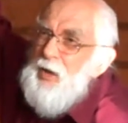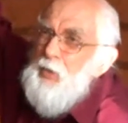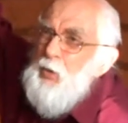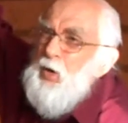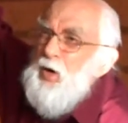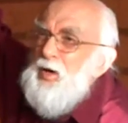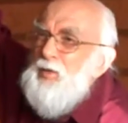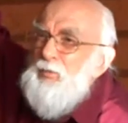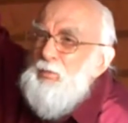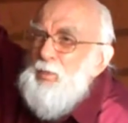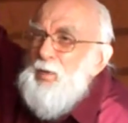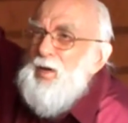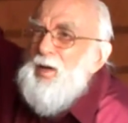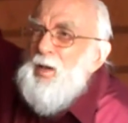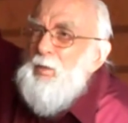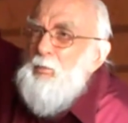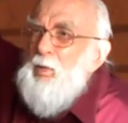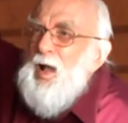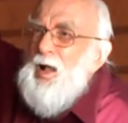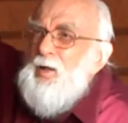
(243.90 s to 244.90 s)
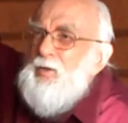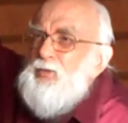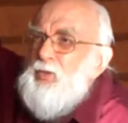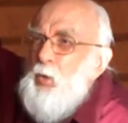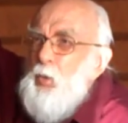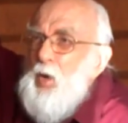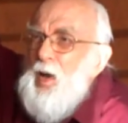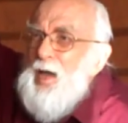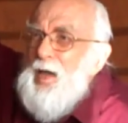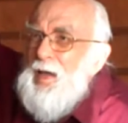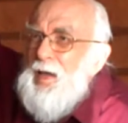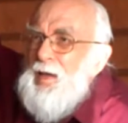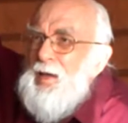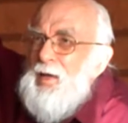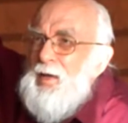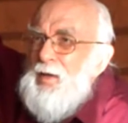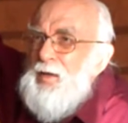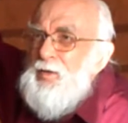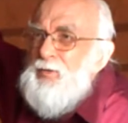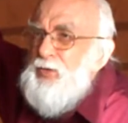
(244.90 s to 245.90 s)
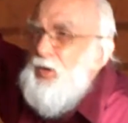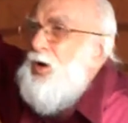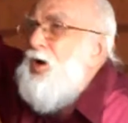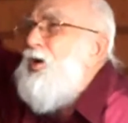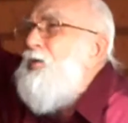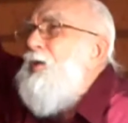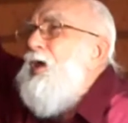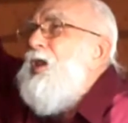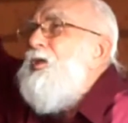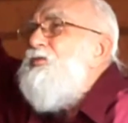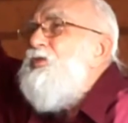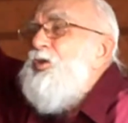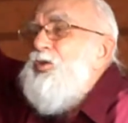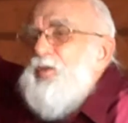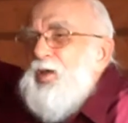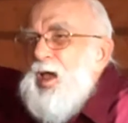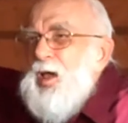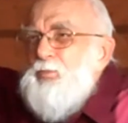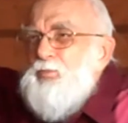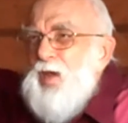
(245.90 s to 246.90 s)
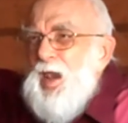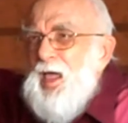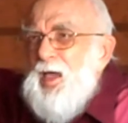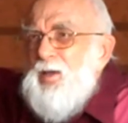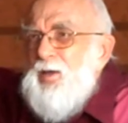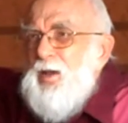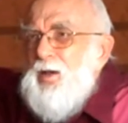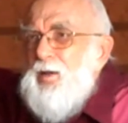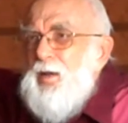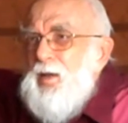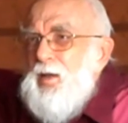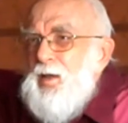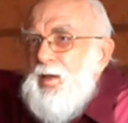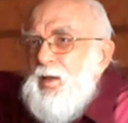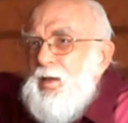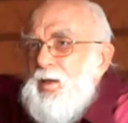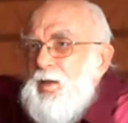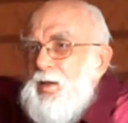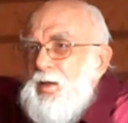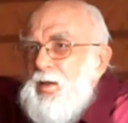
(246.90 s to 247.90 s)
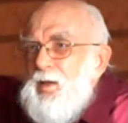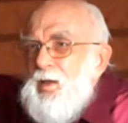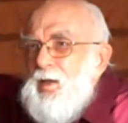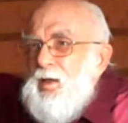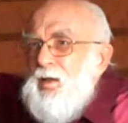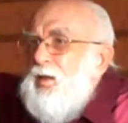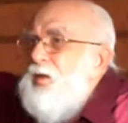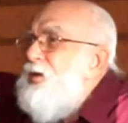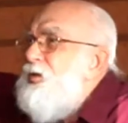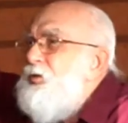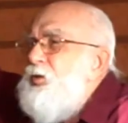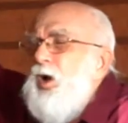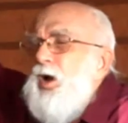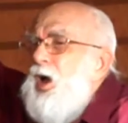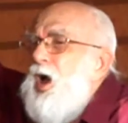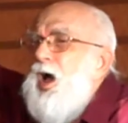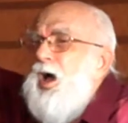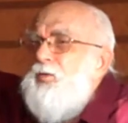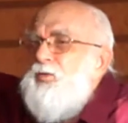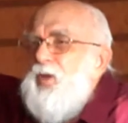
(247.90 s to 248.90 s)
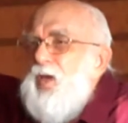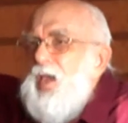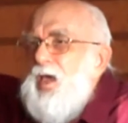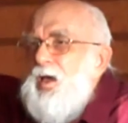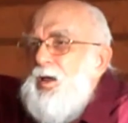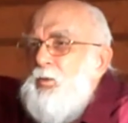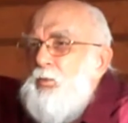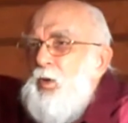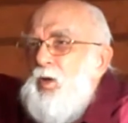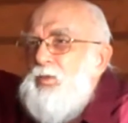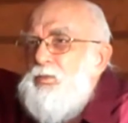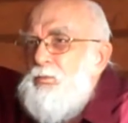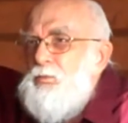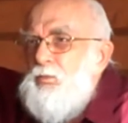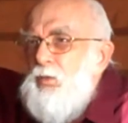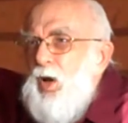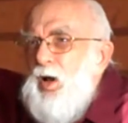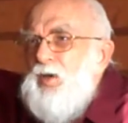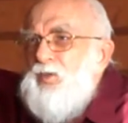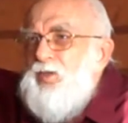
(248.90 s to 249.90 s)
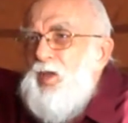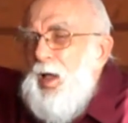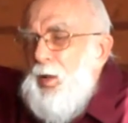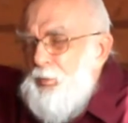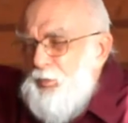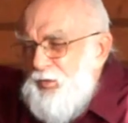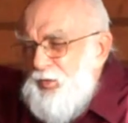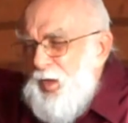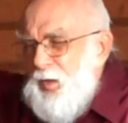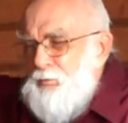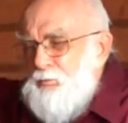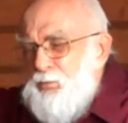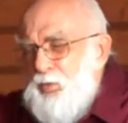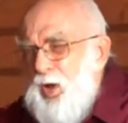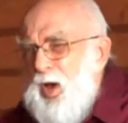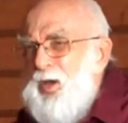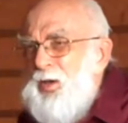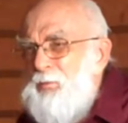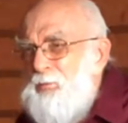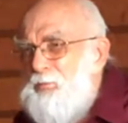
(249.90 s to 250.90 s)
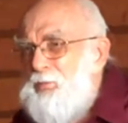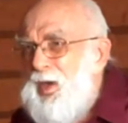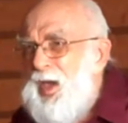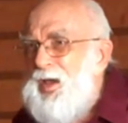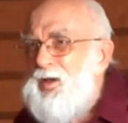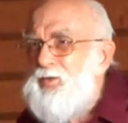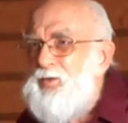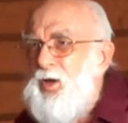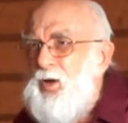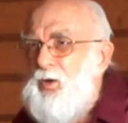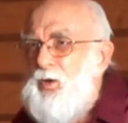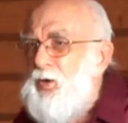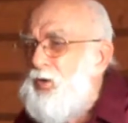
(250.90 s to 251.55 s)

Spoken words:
250,000 miles away, took it around a few times, landed, took off again with rock samples, and brought them back to